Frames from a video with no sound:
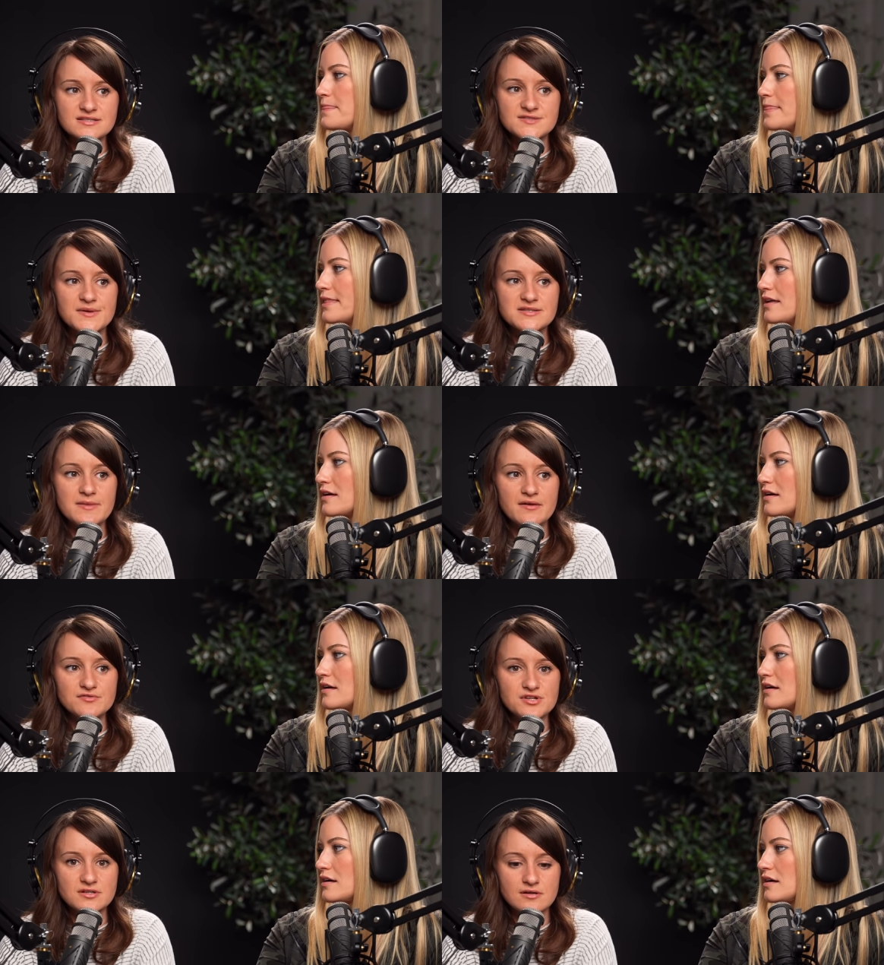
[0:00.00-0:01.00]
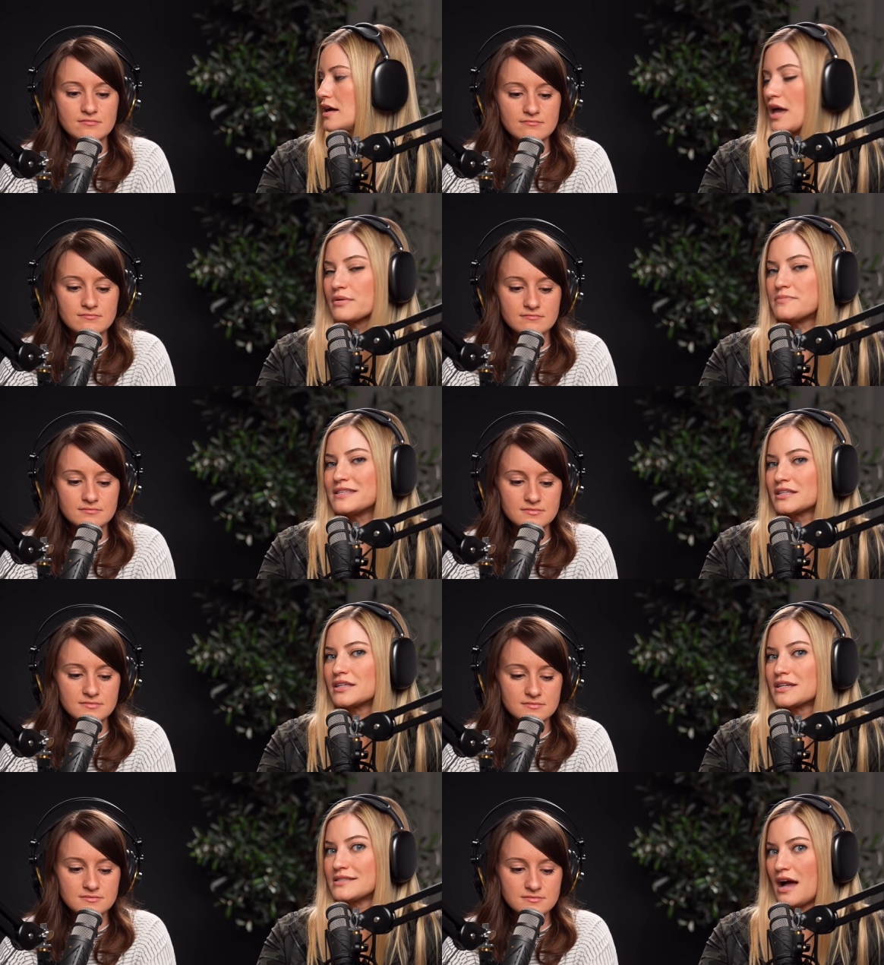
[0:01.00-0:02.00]
Speaker 1: and Space
Speaker 2: Mountain shut down. It was
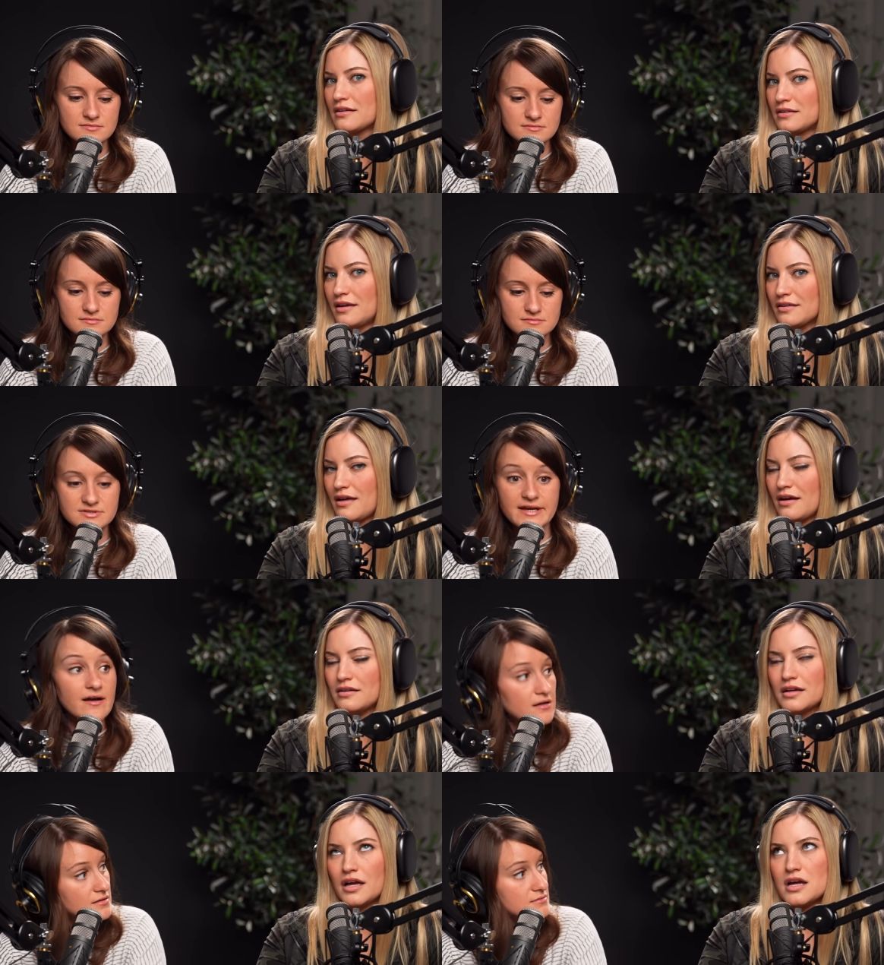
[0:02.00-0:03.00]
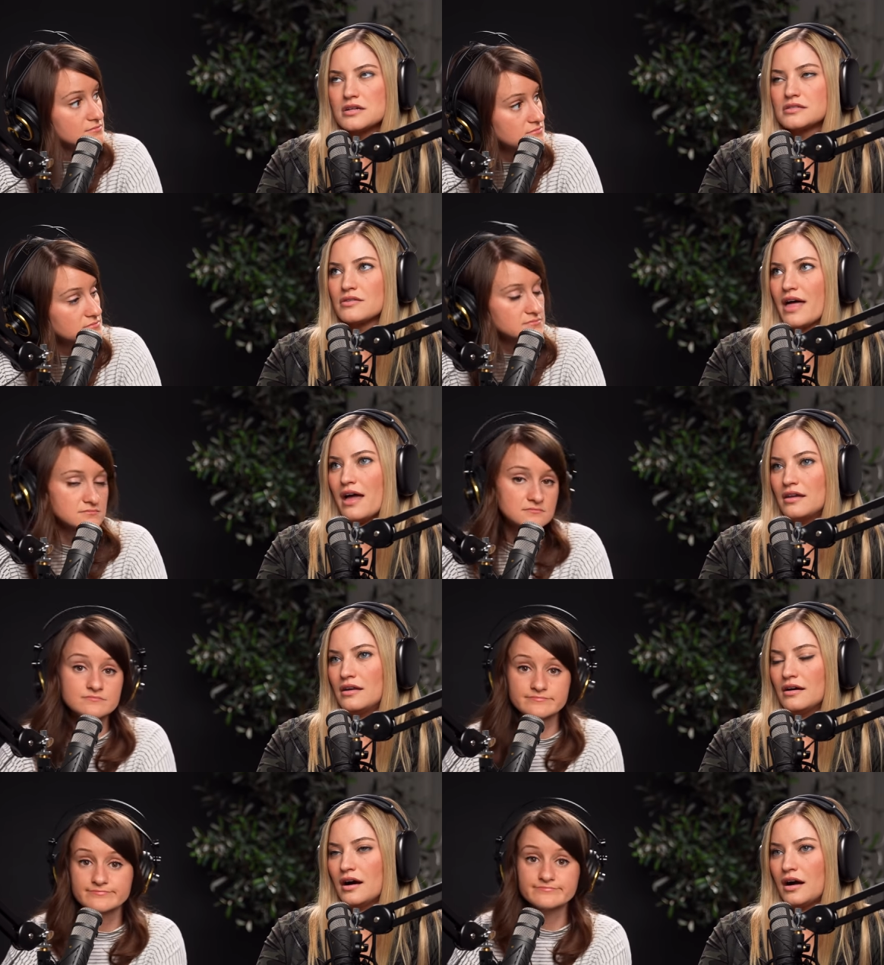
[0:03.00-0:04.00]
basically exactly like that. Yeah. So
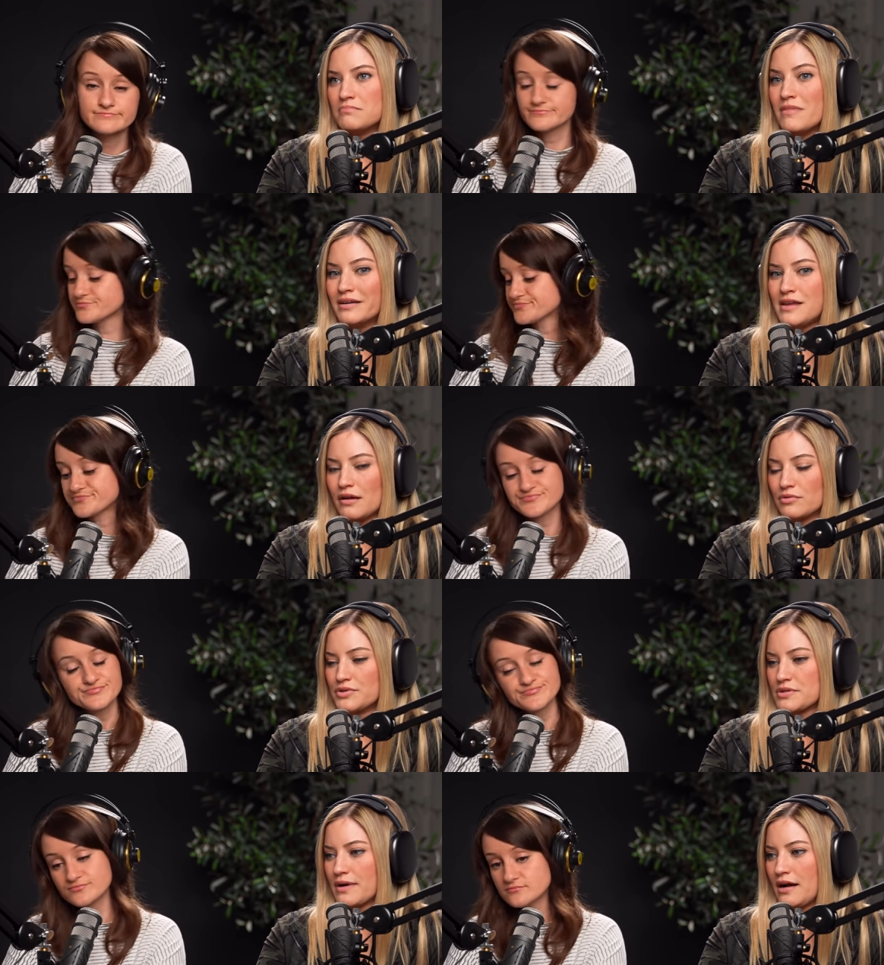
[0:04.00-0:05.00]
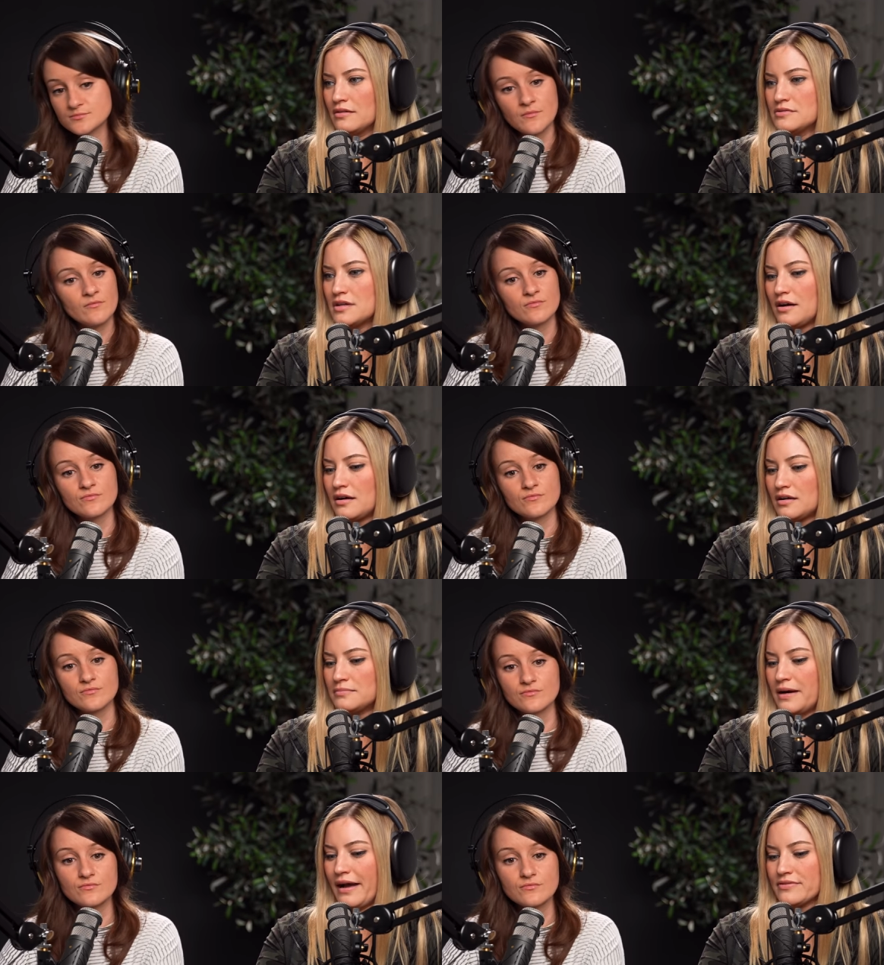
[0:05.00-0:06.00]
then uh, Monday rolls around.
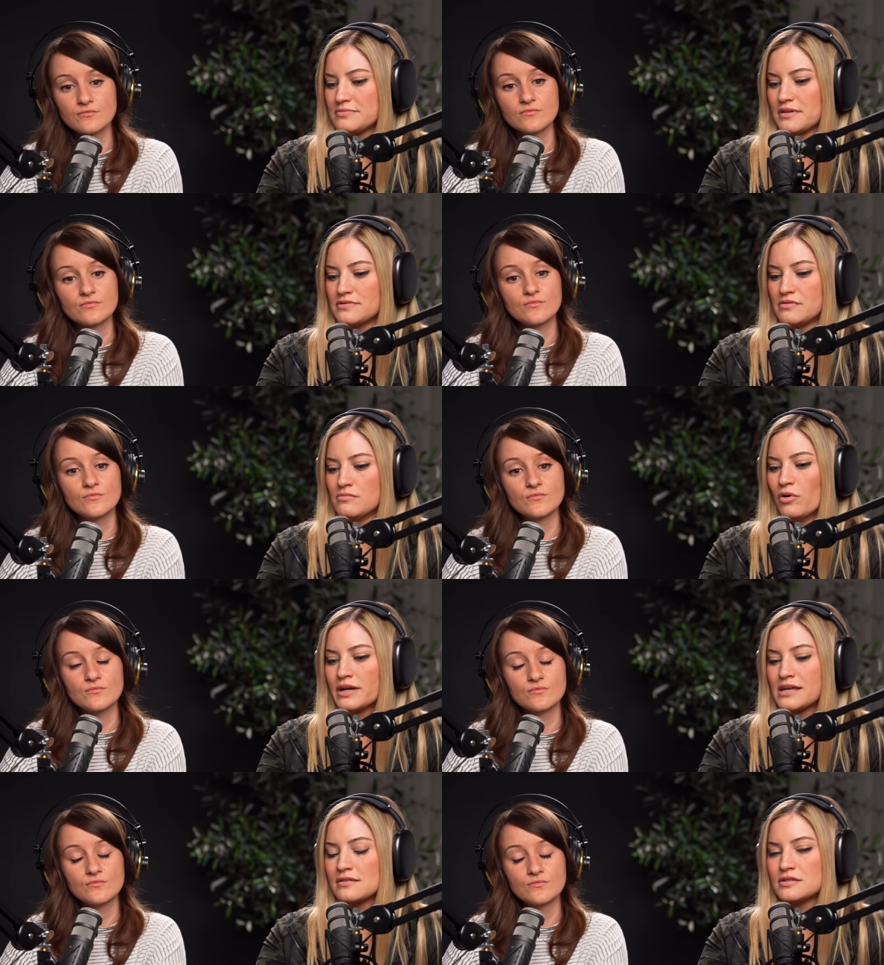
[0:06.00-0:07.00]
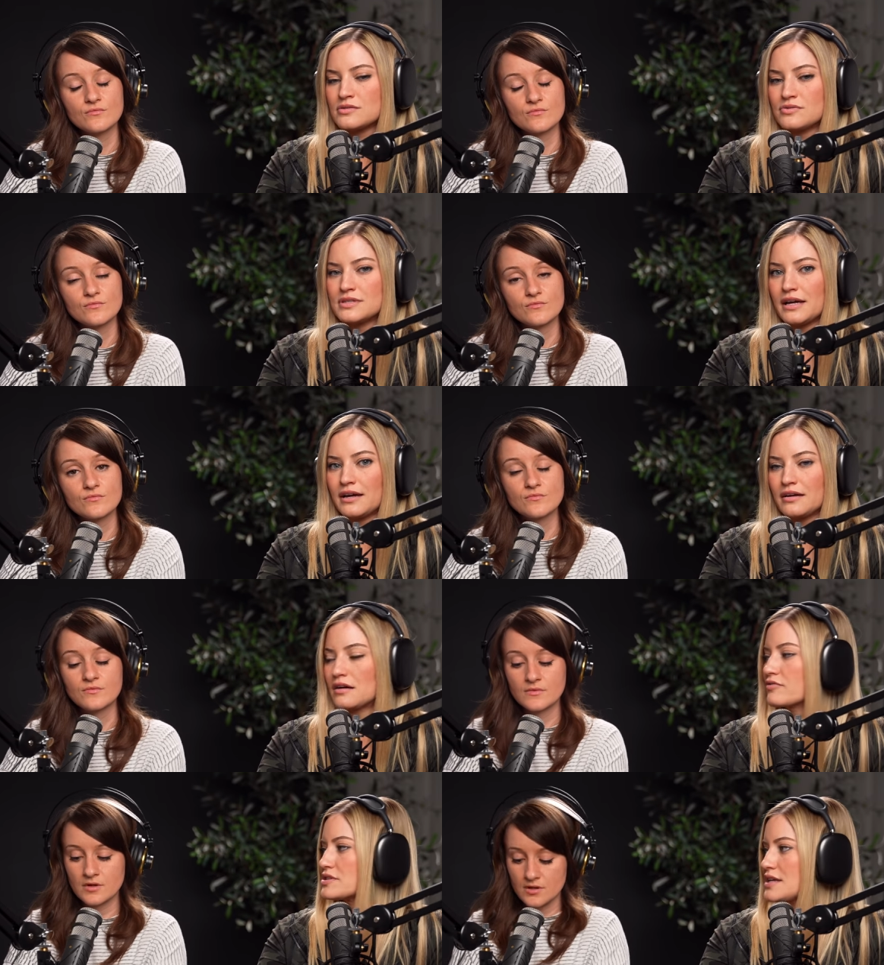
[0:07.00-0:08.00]
Um, I have some stuff to do in the morning, and then as soon as I
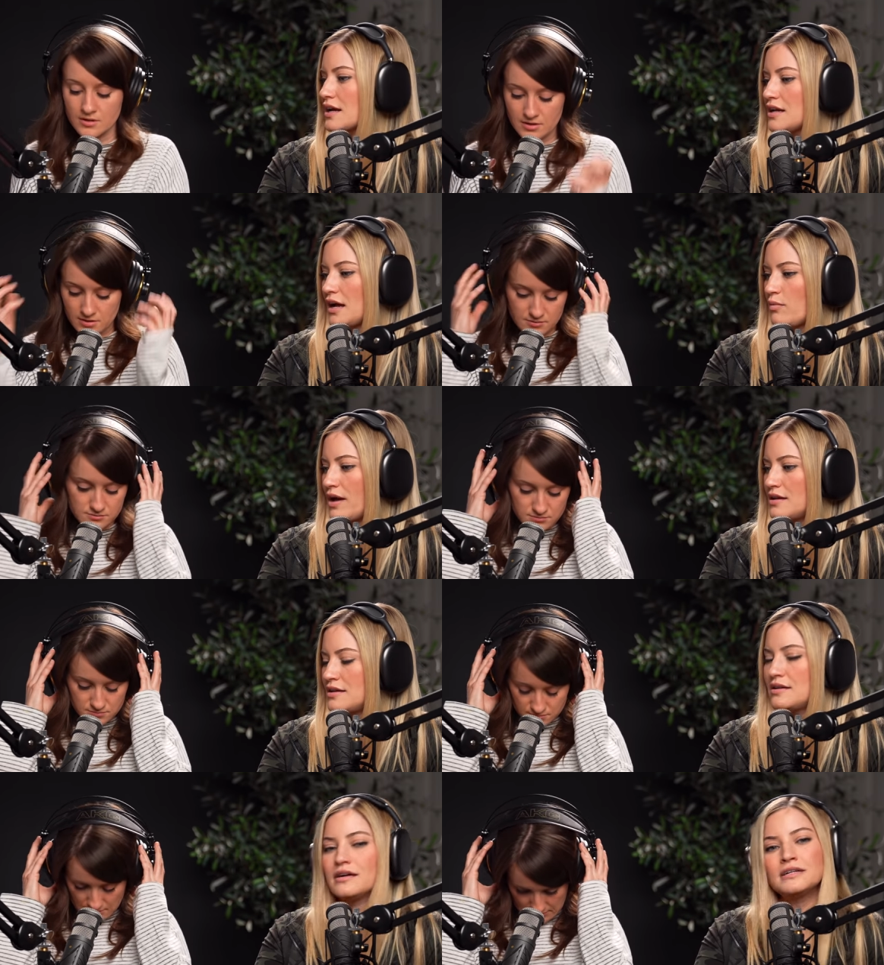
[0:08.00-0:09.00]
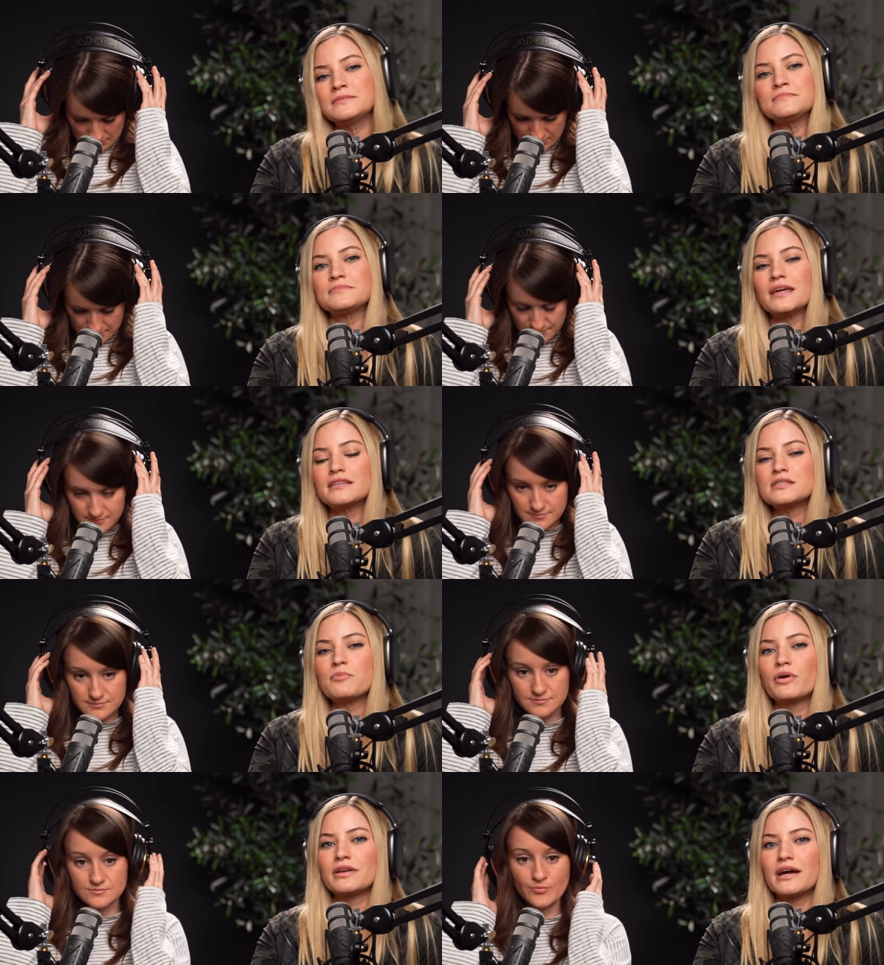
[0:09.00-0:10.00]
got a free second, I went and and at this
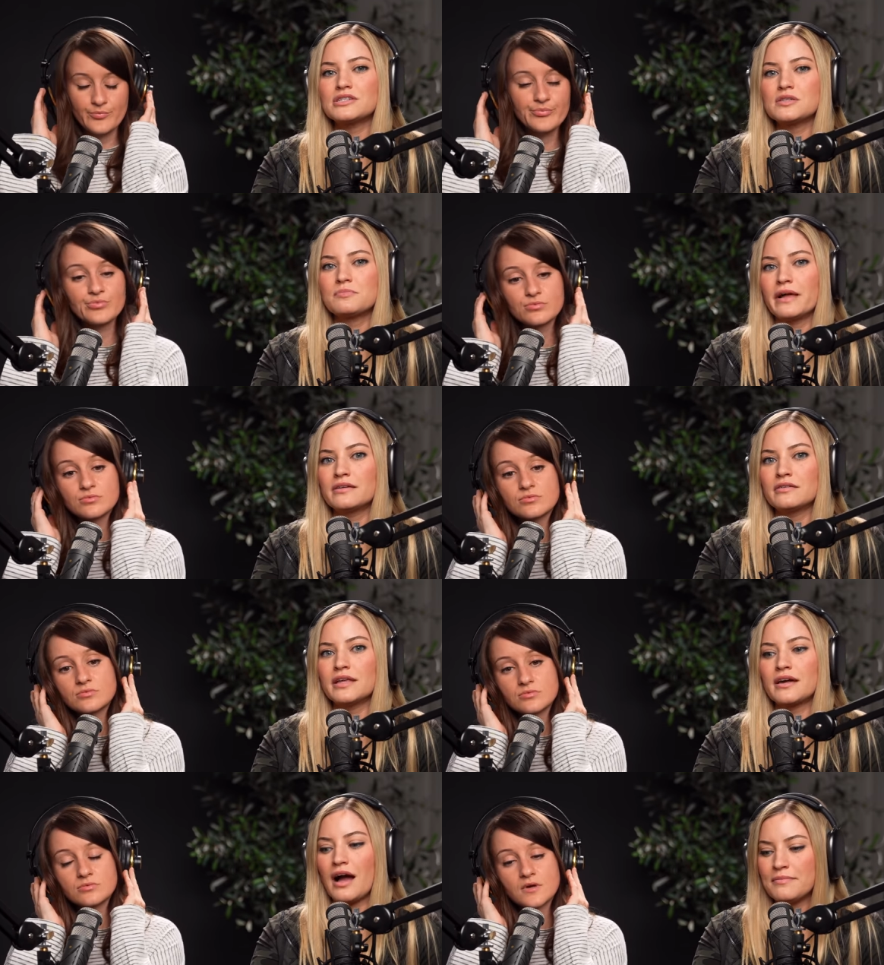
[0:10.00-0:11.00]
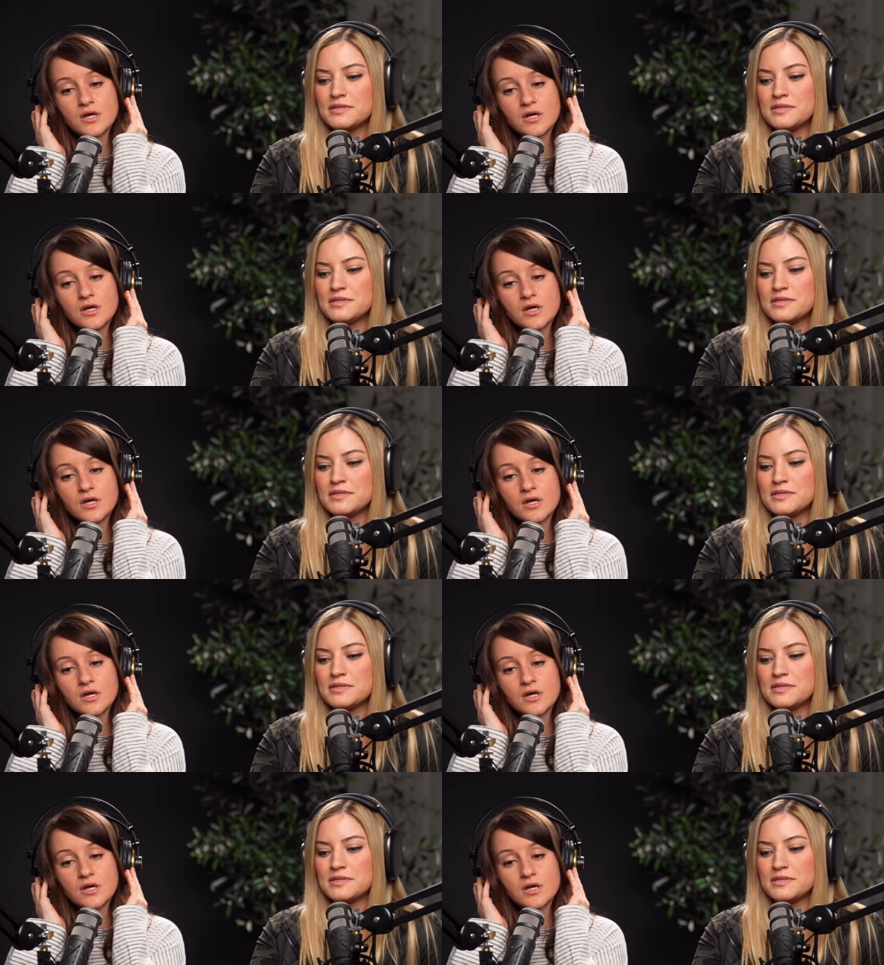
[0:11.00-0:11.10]
point, I just planned on like I'm